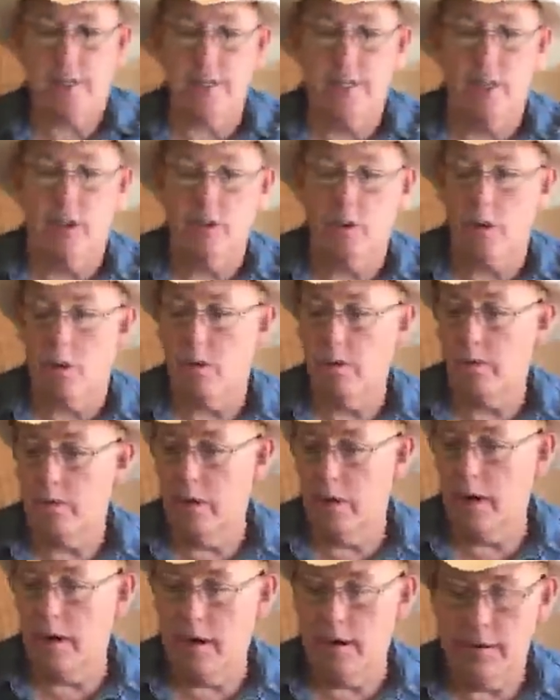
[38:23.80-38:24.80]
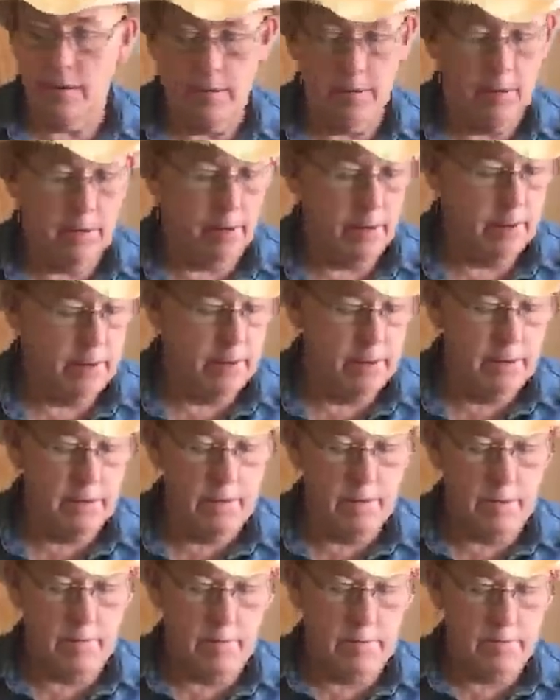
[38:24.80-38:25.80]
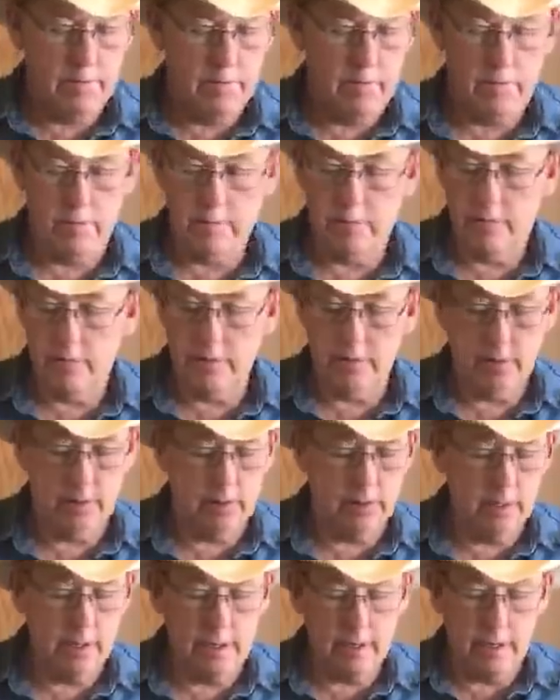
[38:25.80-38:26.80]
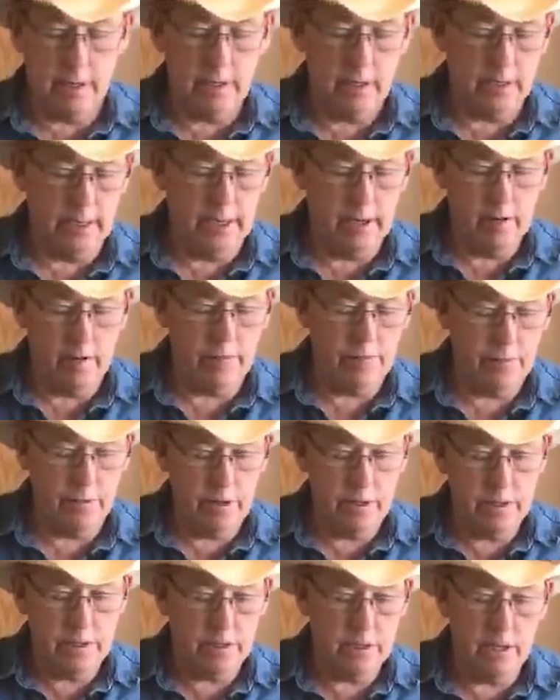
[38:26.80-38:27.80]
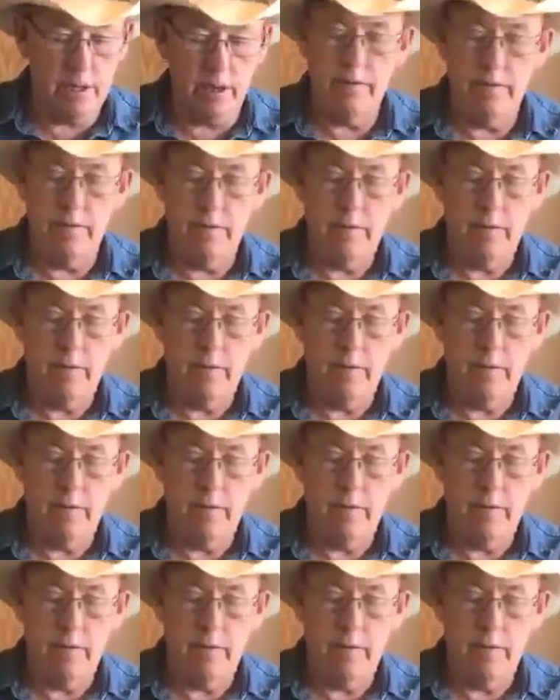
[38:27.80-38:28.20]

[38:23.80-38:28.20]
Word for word: the silicone uh, is like a cleaner for this stuff.